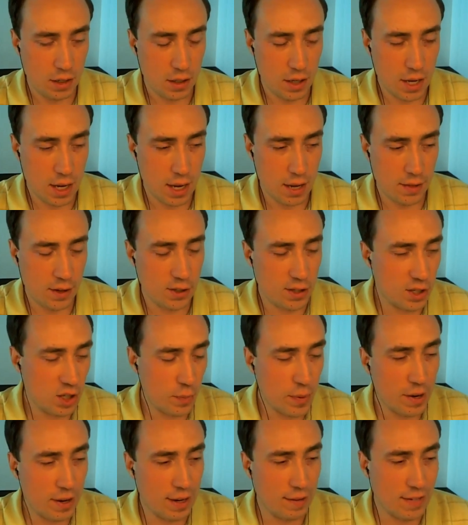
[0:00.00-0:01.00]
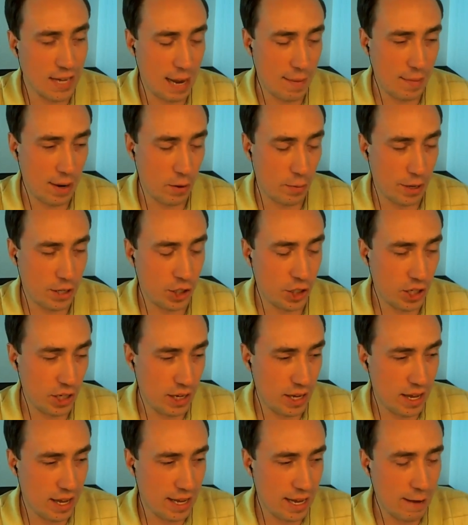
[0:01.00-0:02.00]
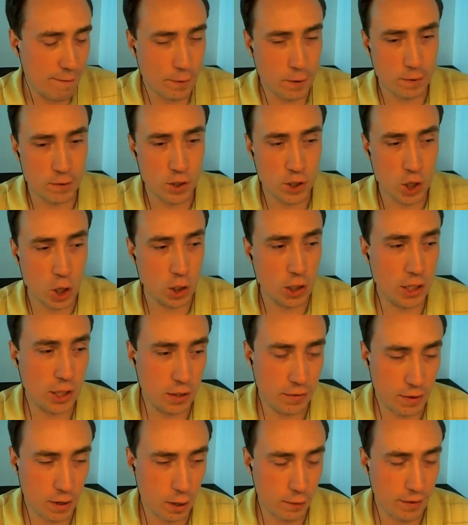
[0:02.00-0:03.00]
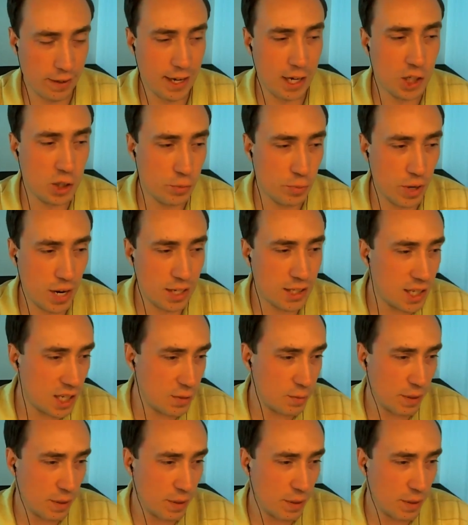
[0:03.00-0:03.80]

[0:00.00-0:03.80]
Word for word: uh, there's a period of time by which, if you've started the verification process